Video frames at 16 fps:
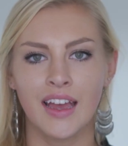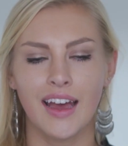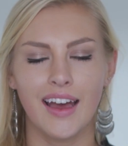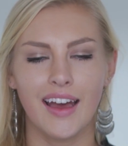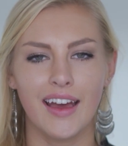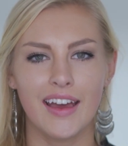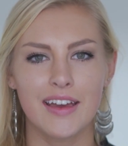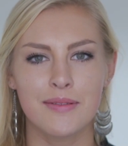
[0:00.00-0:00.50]

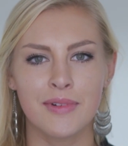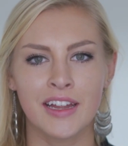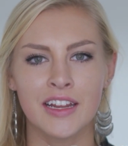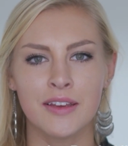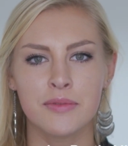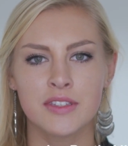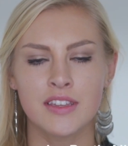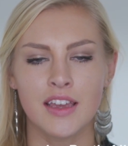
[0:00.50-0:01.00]
Hi, my name
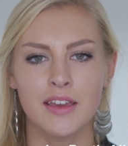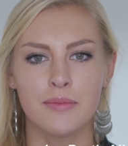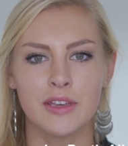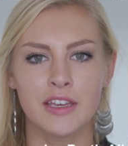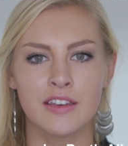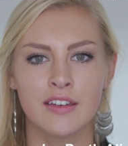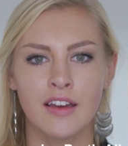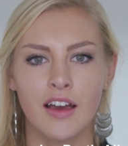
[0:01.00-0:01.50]
is
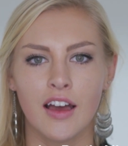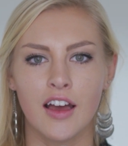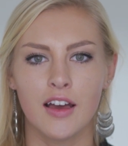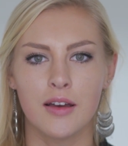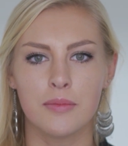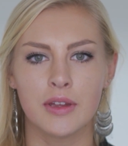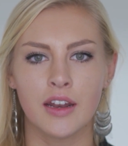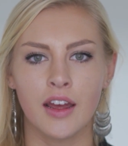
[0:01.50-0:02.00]
Amy, um,
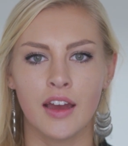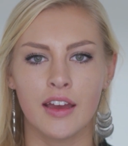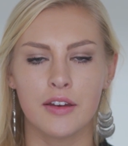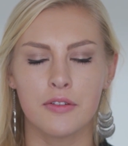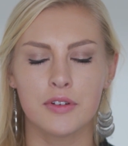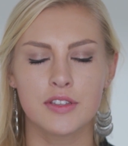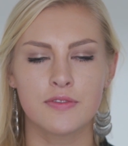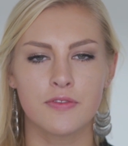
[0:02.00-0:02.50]
and I
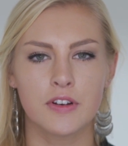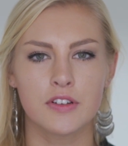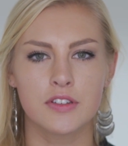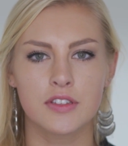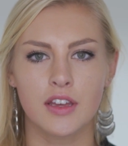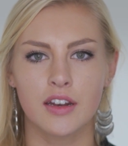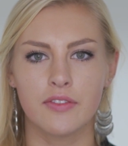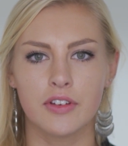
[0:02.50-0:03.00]
was first
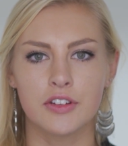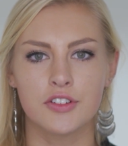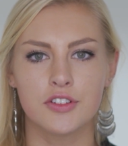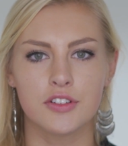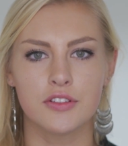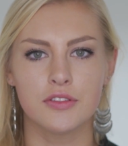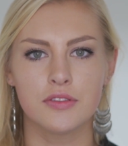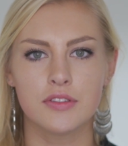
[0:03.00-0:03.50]
kind of
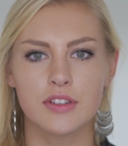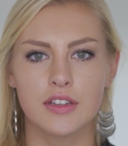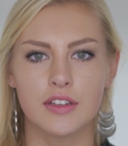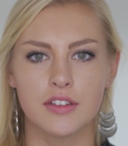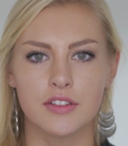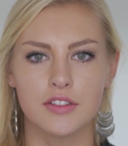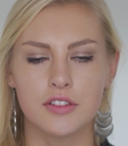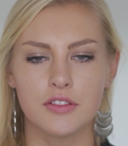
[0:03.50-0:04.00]
introduced
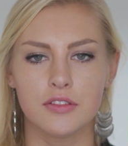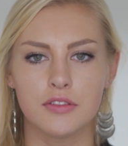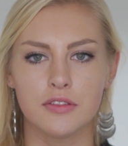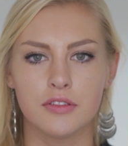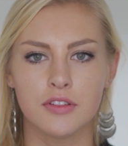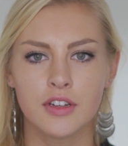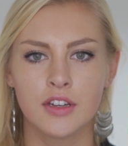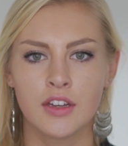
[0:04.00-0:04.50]
into
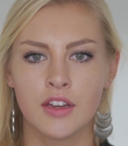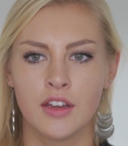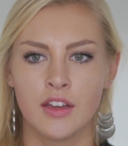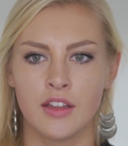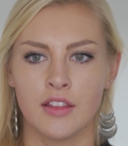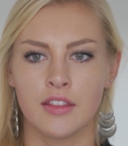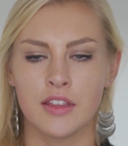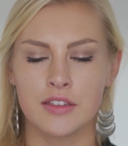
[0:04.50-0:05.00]

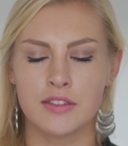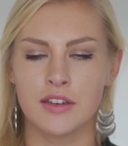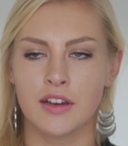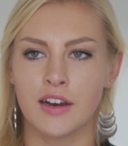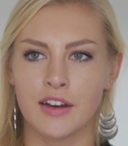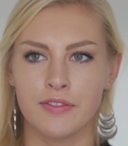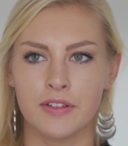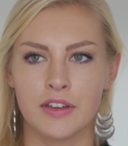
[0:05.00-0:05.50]
this
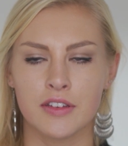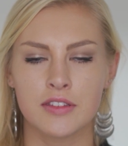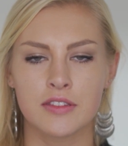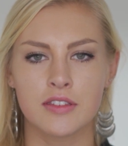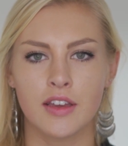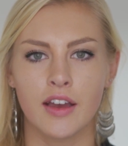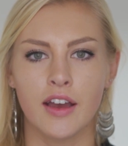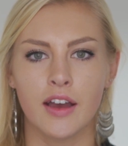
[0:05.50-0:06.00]
office
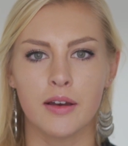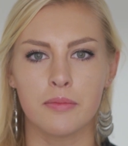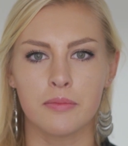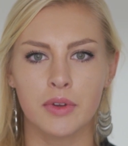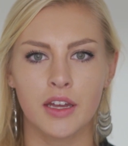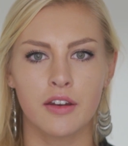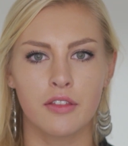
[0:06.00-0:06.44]
um, kind of